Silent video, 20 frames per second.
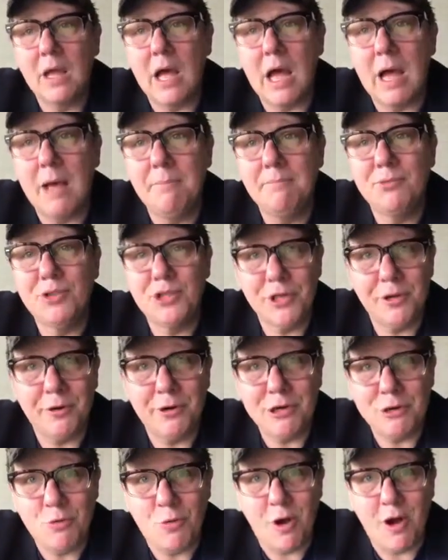I'm
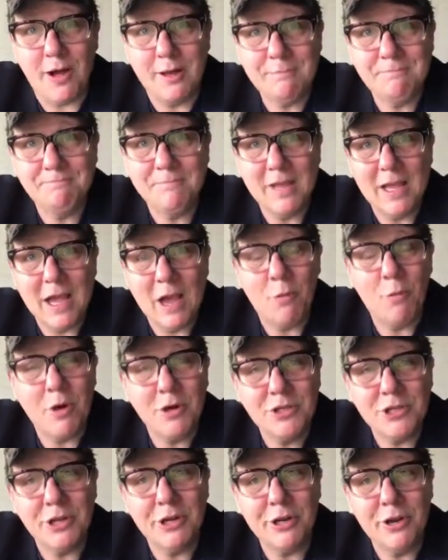cheering you on. I
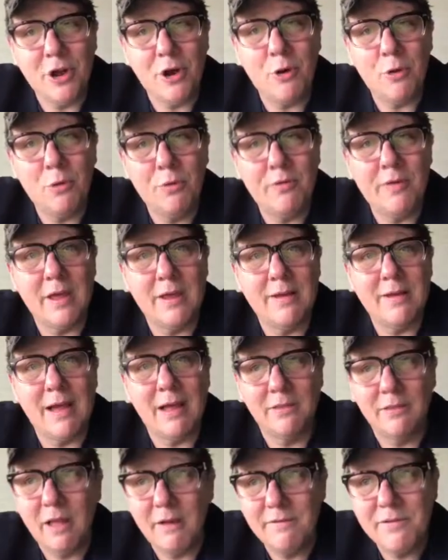want you to know that
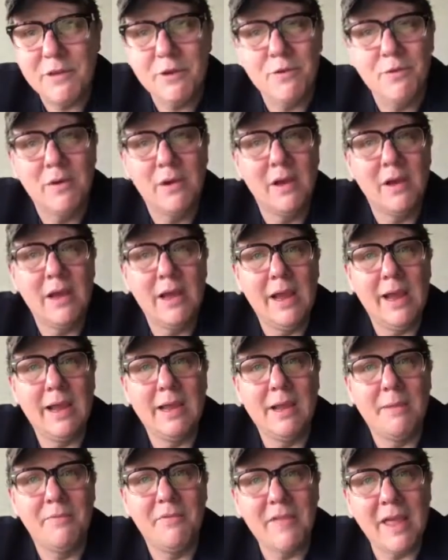I love you,
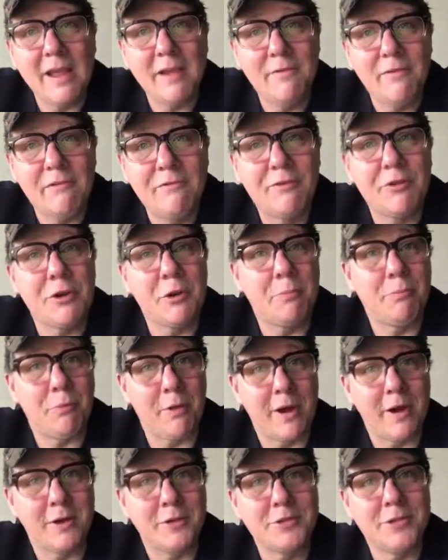and I'm thankful for your
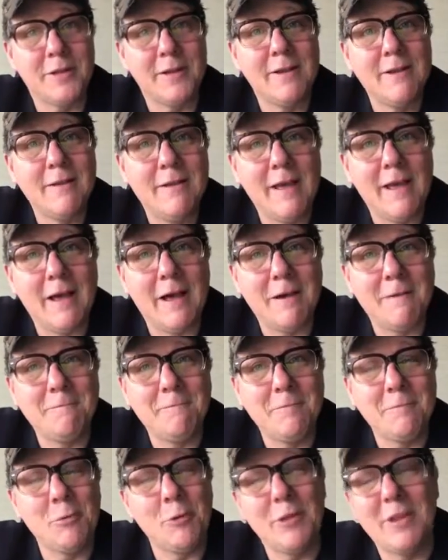prayers.
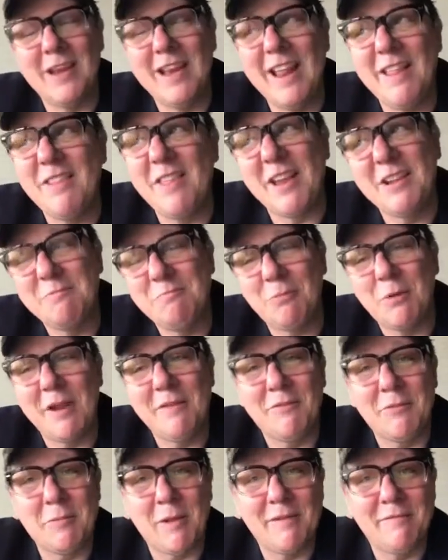More than anything,
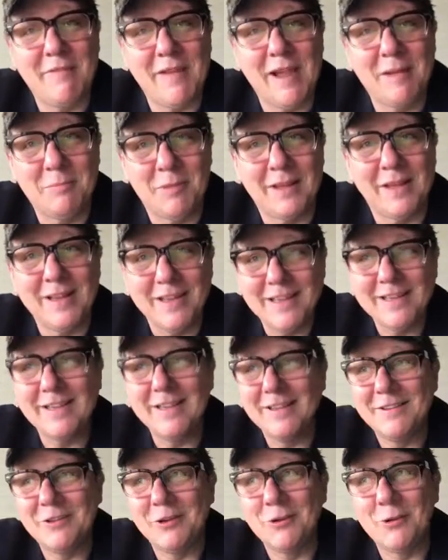pray for my family.
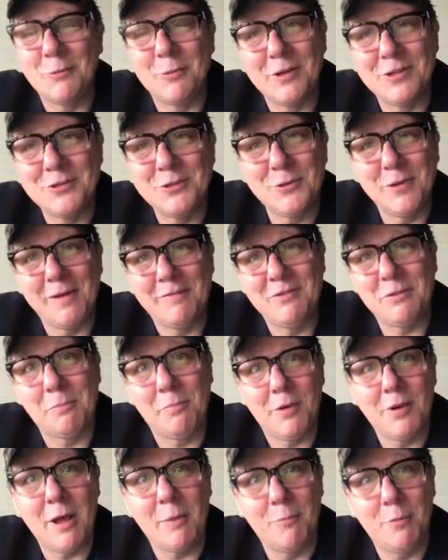They're the ones who have to
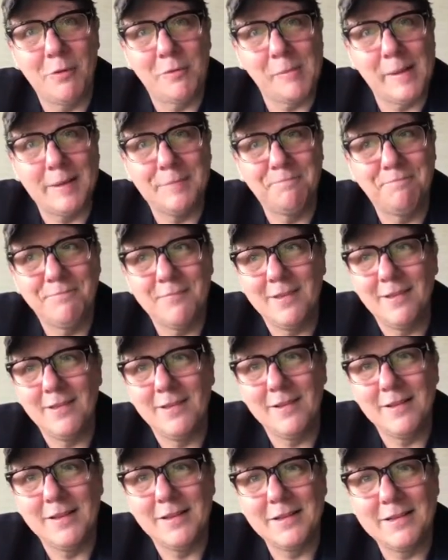put up with me.
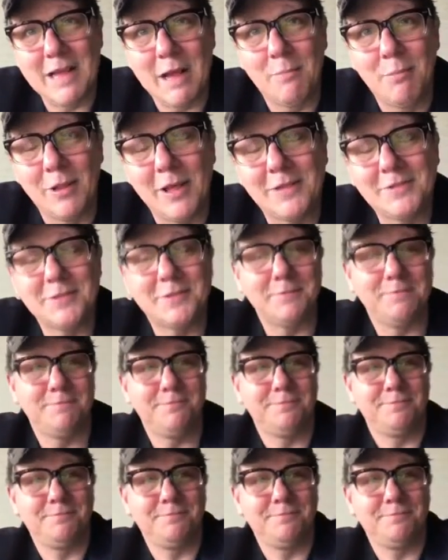God bless.